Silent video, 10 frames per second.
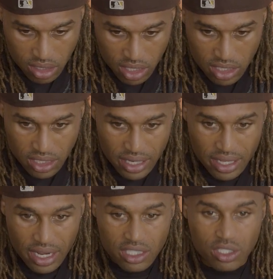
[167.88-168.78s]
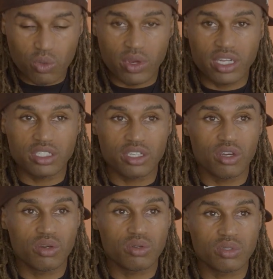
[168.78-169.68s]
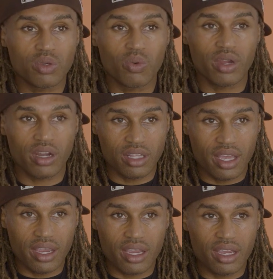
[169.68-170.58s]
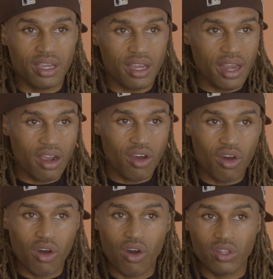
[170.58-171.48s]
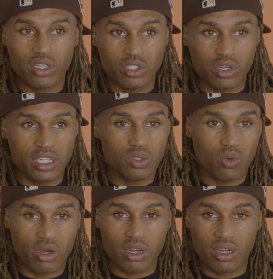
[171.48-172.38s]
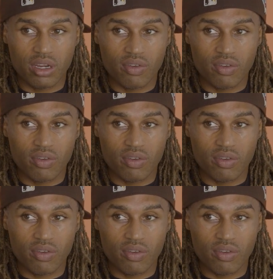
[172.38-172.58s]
there's like that sweet zone to where like all the tricks work